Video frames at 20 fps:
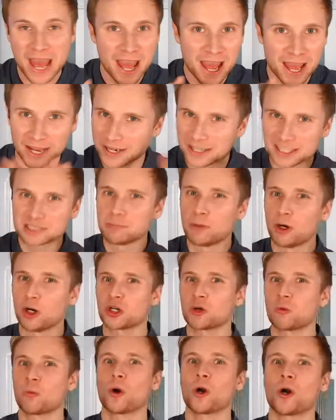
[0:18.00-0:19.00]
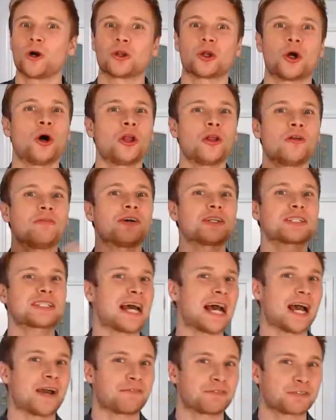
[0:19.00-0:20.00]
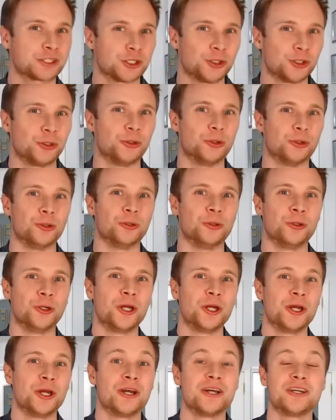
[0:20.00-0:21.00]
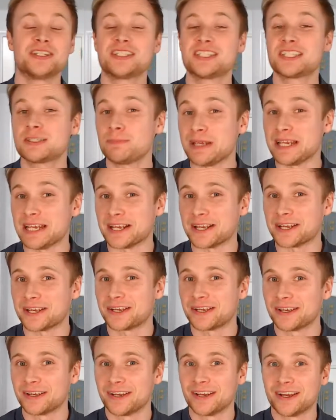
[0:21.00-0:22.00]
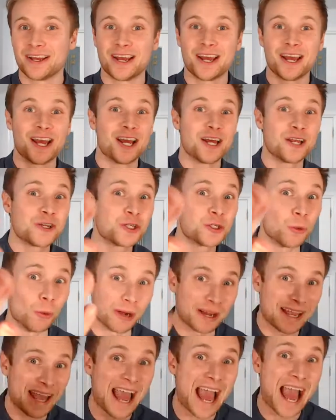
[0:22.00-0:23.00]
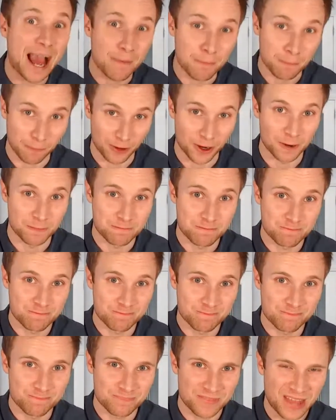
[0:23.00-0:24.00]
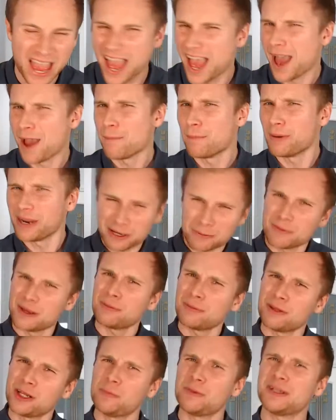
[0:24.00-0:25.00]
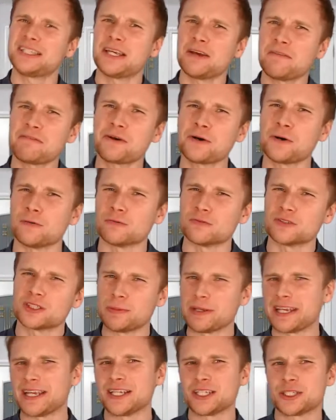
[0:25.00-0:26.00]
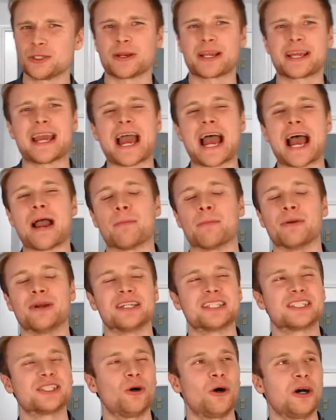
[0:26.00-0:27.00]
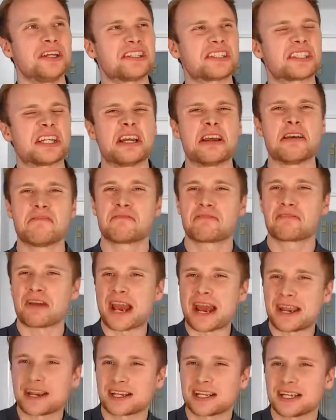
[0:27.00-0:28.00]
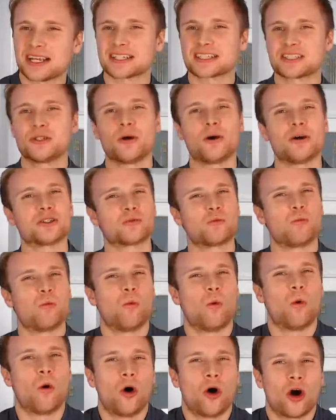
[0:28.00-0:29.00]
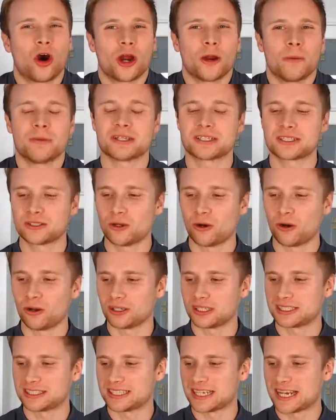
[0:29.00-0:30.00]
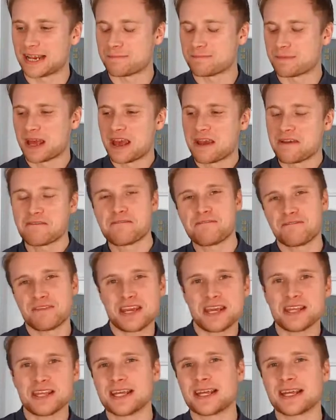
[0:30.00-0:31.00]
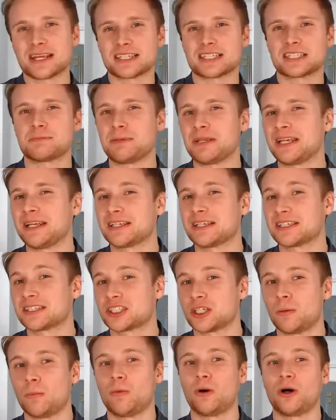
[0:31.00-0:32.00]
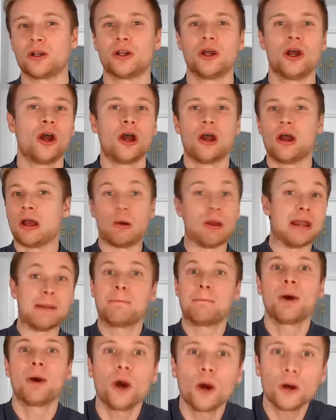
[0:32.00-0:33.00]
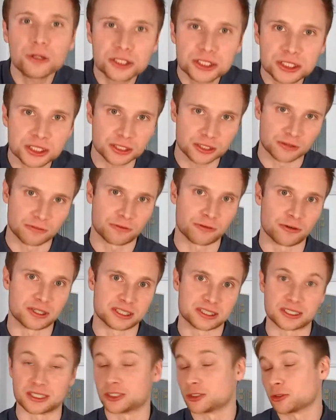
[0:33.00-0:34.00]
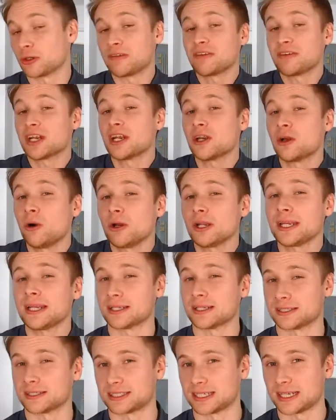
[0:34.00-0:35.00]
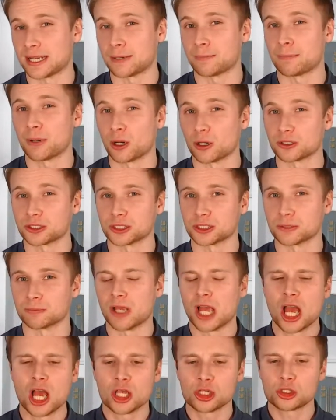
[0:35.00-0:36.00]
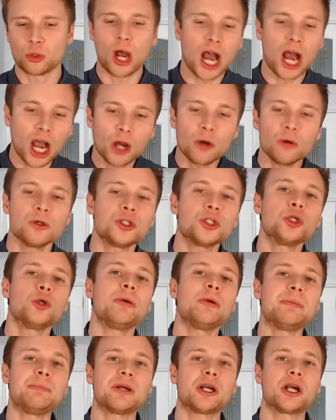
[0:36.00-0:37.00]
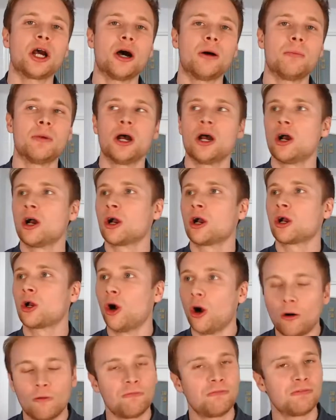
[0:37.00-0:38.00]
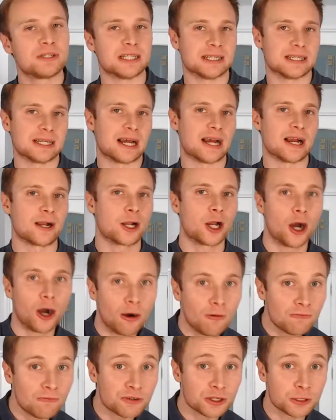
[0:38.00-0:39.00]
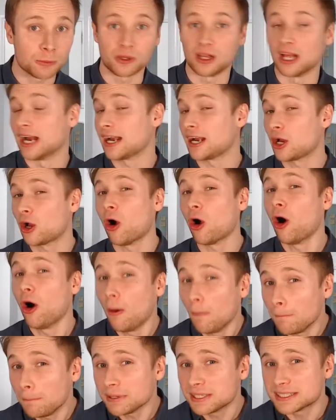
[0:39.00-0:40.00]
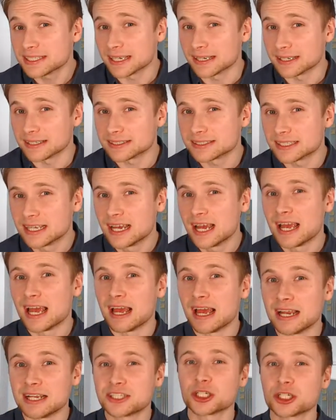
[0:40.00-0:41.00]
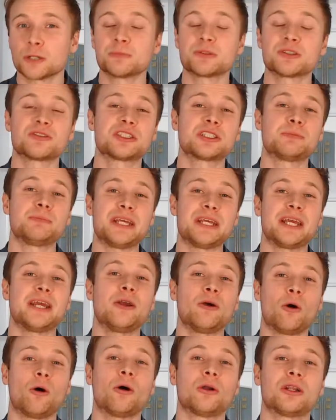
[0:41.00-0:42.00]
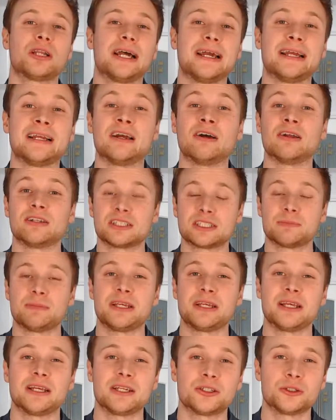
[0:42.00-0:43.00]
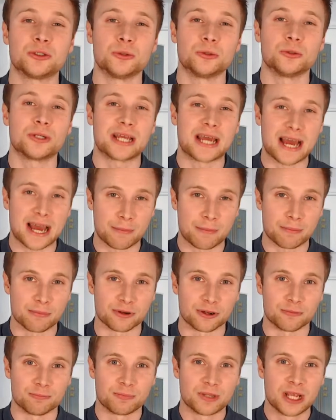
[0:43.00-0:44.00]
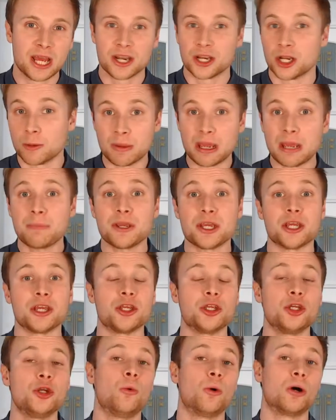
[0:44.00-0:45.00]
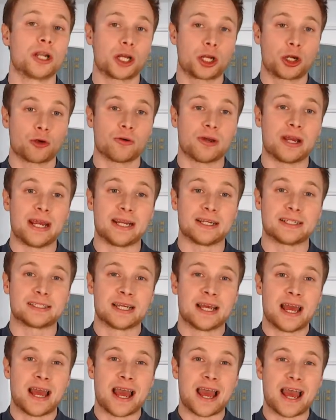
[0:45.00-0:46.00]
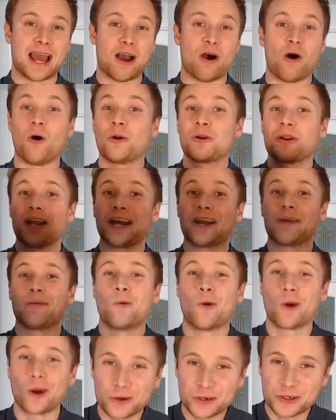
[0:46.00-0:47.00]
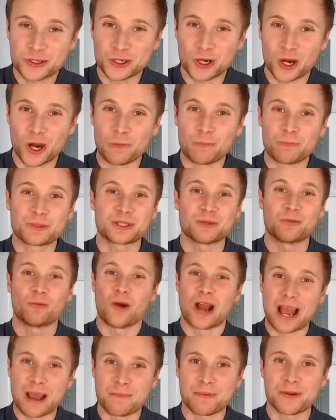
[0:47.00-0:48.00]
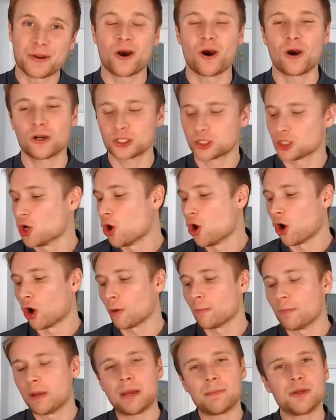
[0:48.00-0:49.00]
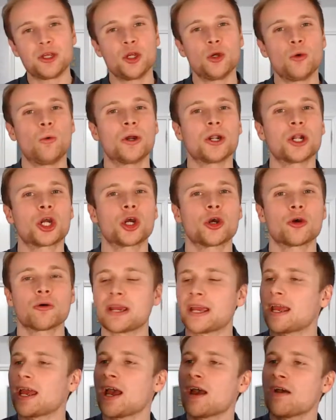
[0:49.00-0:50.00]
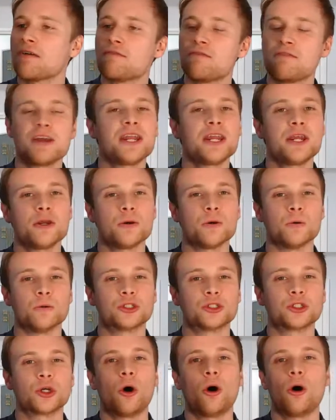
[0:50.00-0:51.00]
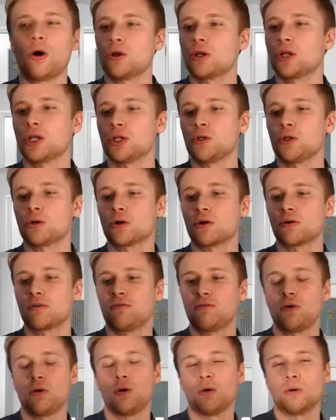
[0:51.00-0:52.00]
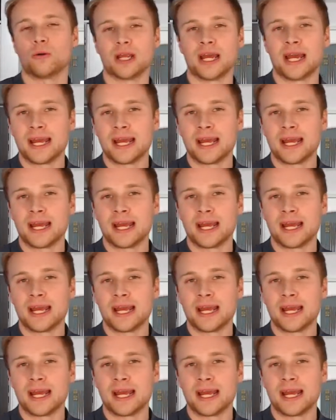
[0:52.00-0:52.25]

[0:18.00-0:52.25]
In this modern world, all of us have to speak to a camera. But it can be a little bit difficult speaking to a camera. It's not as friendly, it's not as warm, it's not the same feeling as speaking to someone in person, for instance, or even an audience in person. So how do we become confident and comfortable and competent in terms of speaking online and speaking to camera? Now, maybe you want to create online workshops and webinars, or maybe you want to create videos on your phone.